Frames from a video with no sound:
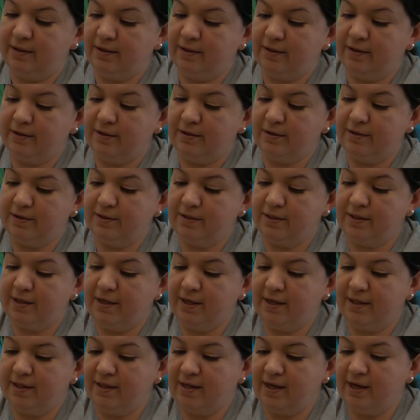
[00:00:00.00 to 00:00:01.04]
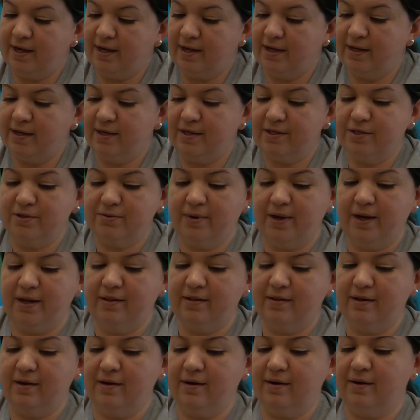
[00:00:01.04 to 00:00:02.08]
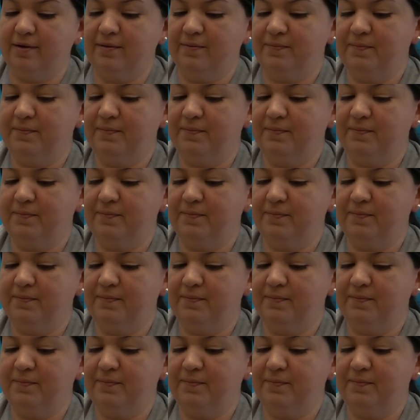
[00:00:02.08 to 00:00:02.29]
Just to get that edge right there.